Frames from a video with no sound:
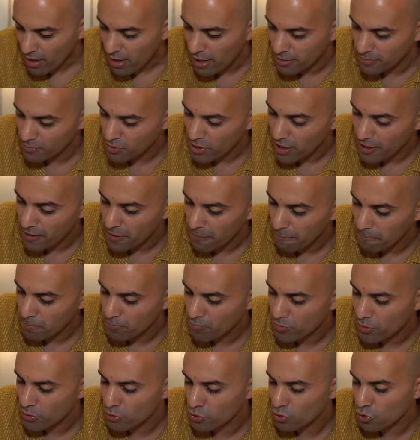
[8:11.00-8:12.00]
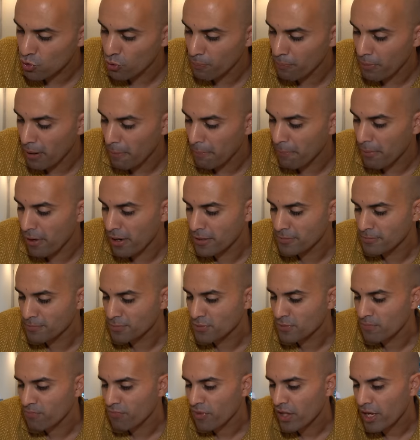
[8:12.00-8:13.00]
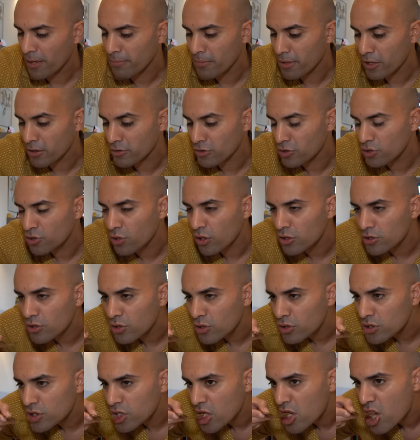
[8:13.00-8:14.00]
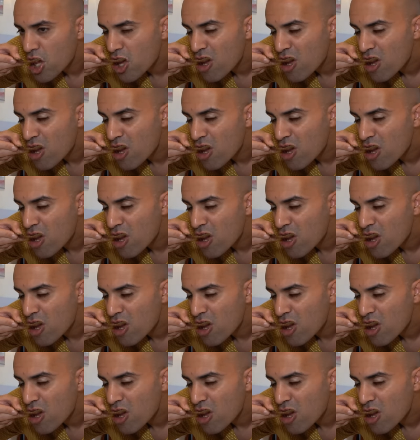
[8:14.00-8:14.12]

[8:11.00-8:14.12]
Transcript: and then you scoop up a bit of the soy sauce.